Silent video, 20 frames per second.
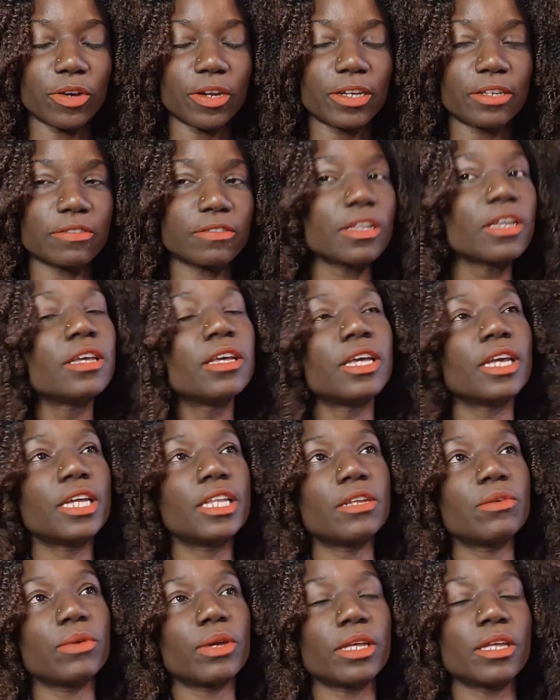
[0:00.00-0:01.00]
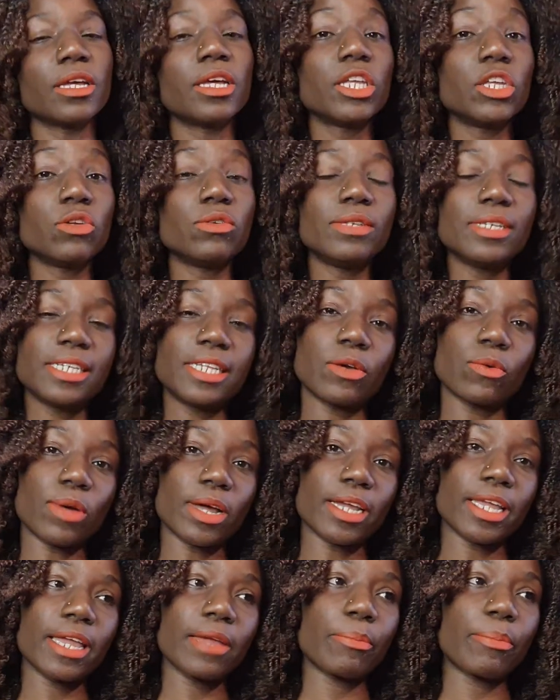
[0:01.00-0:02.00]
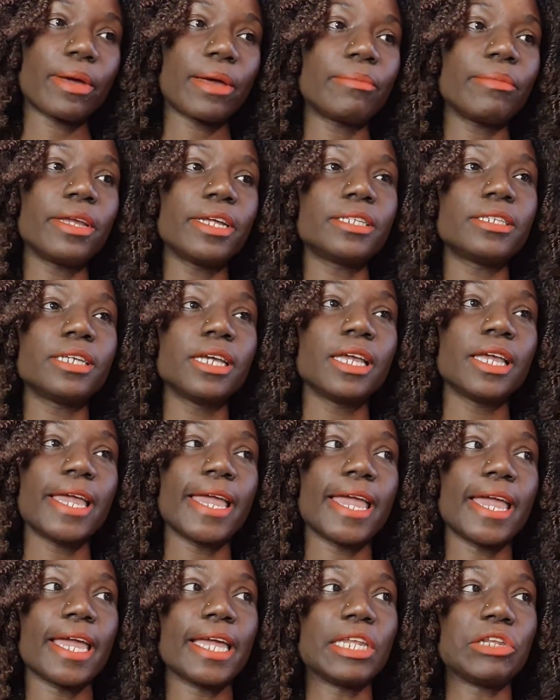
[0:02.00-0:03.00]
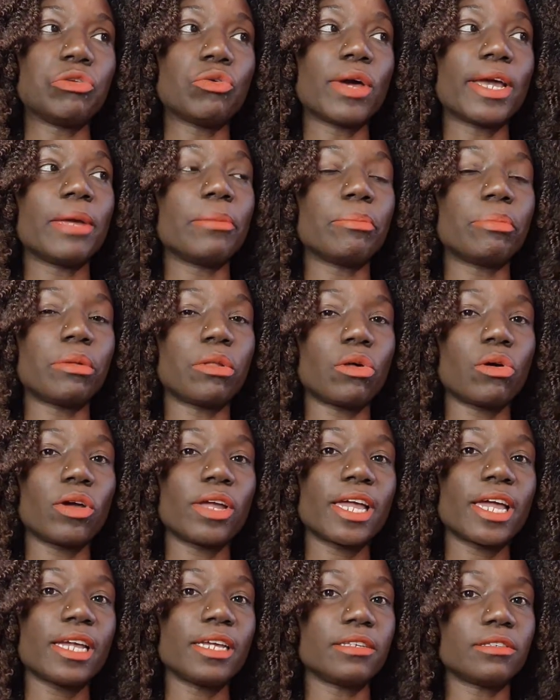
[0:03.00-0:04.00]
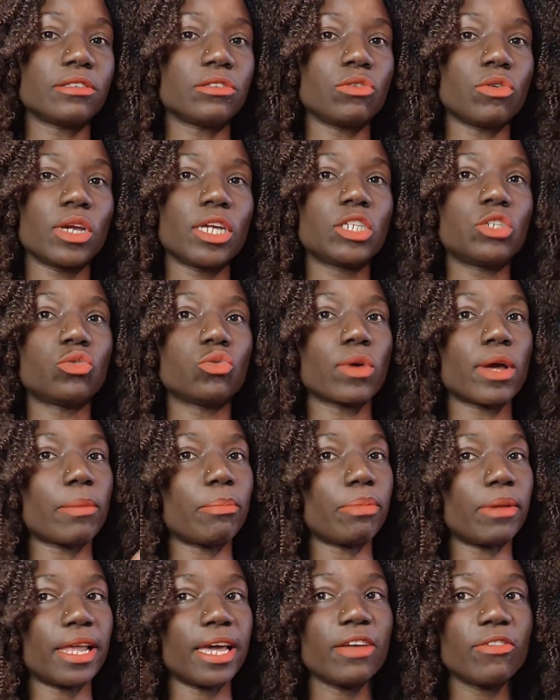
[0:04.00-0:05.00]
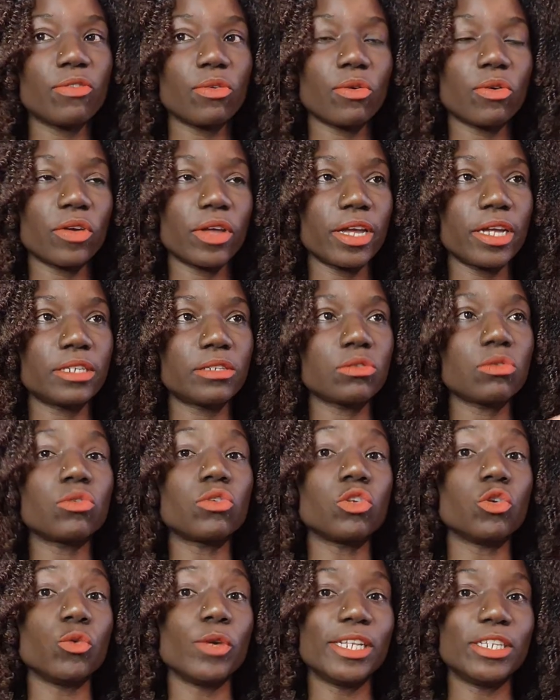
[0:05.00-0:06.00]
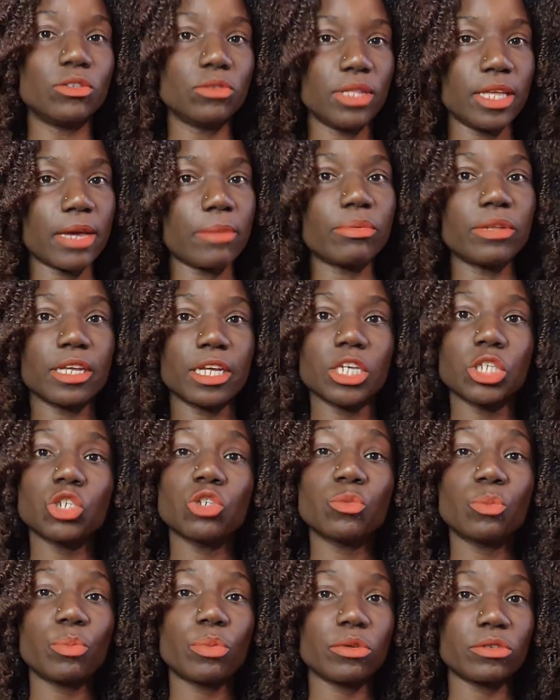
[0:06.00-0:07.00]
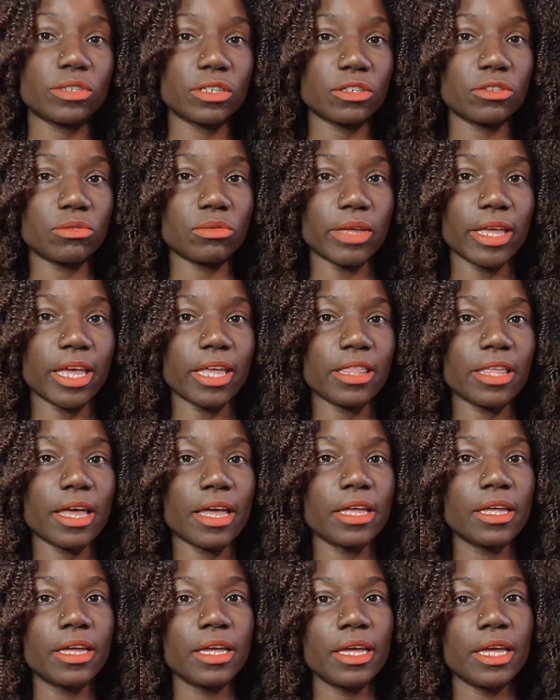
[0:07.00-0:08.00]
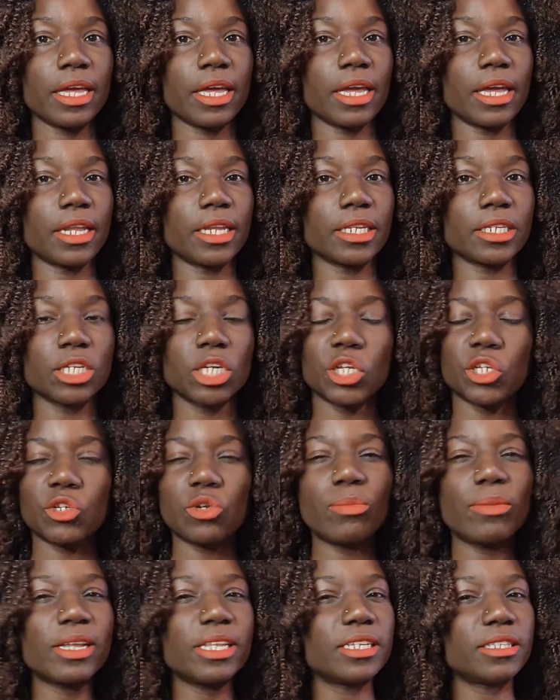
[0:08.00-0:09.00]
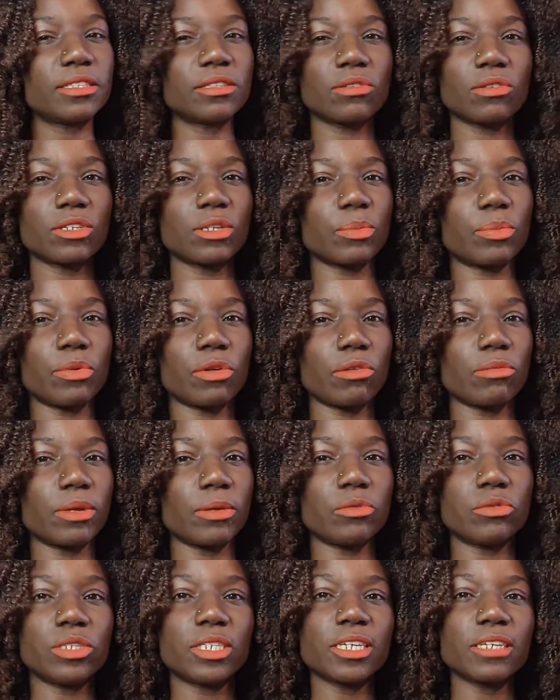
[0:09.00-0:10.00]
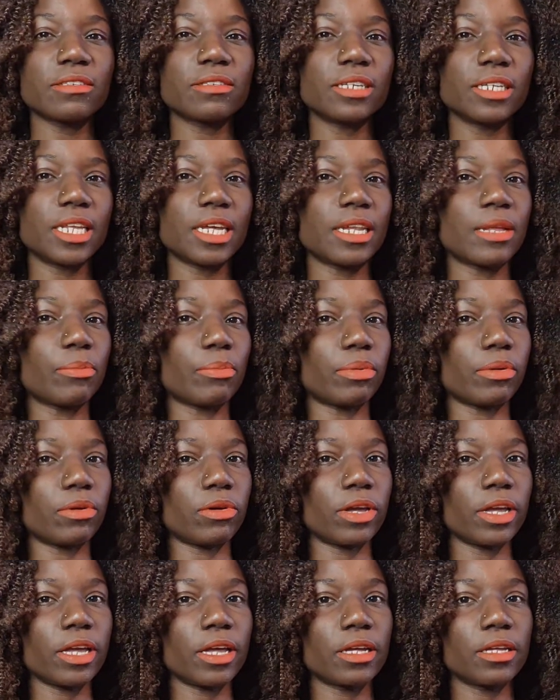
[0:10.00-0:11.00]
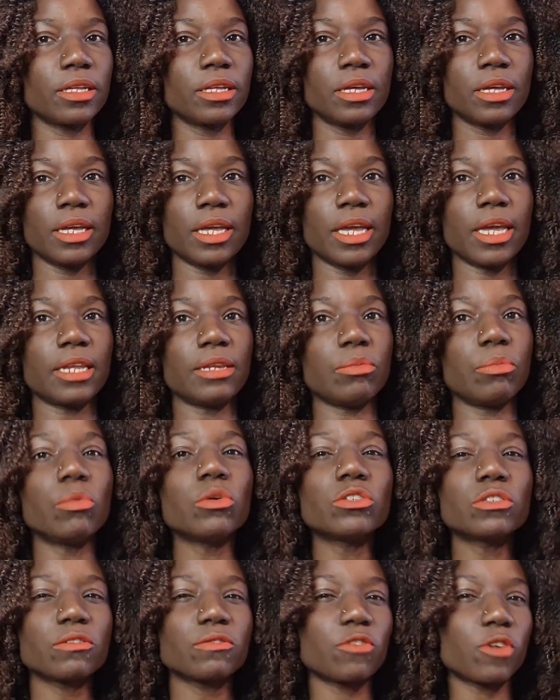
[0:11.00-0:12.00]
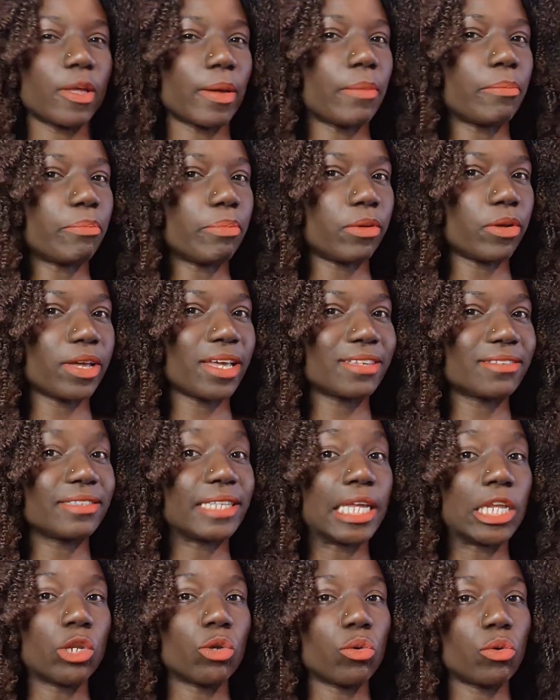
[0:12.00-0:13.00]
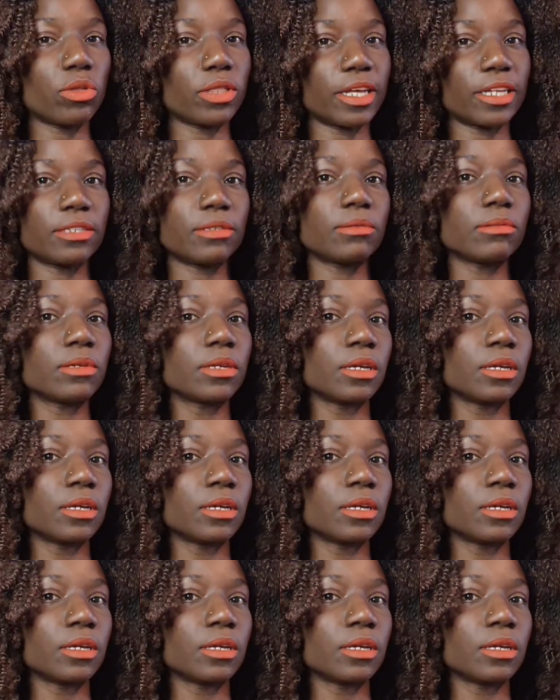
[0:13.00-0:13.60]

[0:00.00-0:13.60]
us. Anyway, you'll need a working permit, and your employer is going to apply for it, or you will do the application process together. And normally it's not a problem. You just need an employer, and most of the employers, they know that